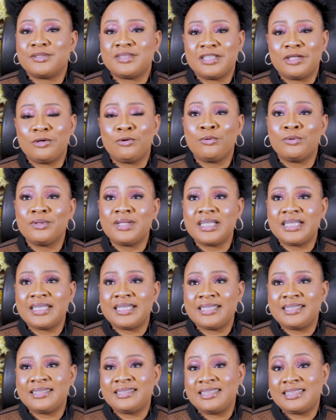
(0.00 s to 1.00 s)
the
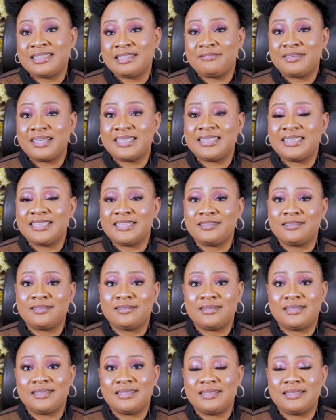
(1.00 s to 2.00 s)
only disadvantage to
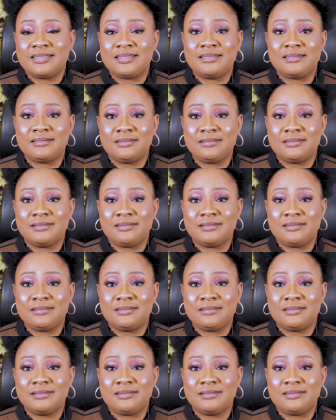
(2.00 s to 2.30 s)
this